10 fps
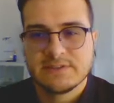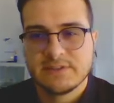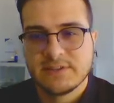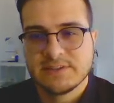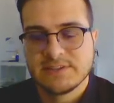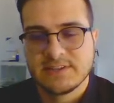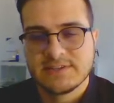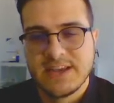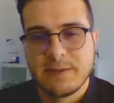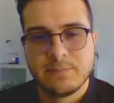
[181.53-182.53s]
this
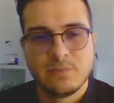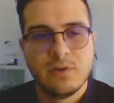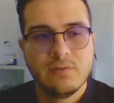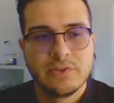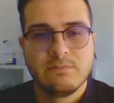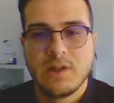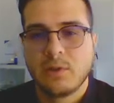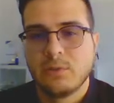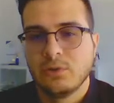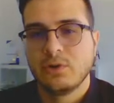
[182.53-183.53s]
example of what the blog
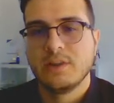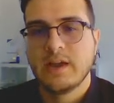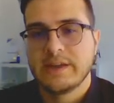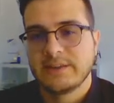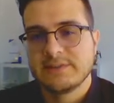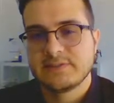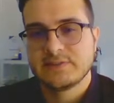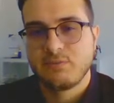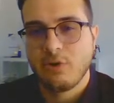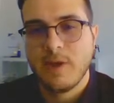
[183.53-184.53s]
will look like. At least it's
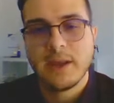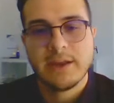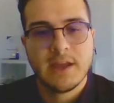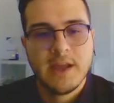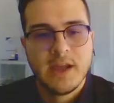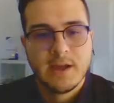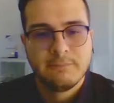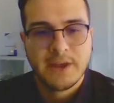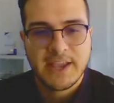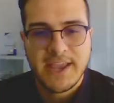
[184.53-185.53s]
formatting,
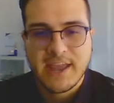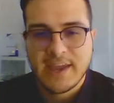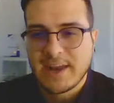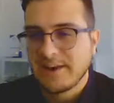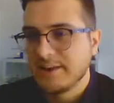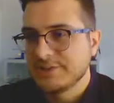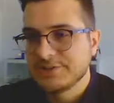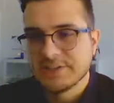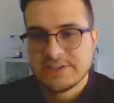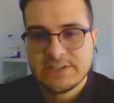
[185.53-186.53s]
but I can't edit it
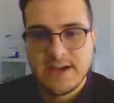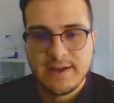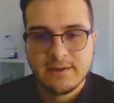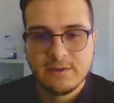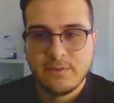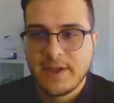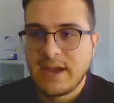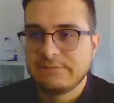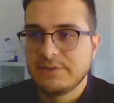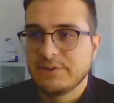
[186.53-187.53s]
just yet. What you
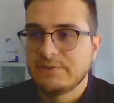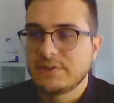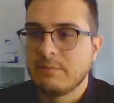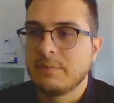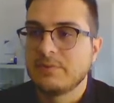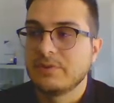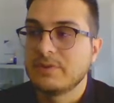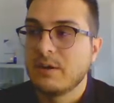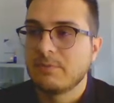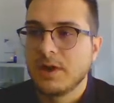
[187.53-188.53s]
have to do is come up to the
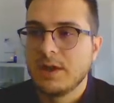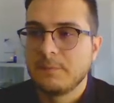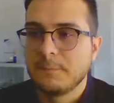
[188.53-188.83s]
top right,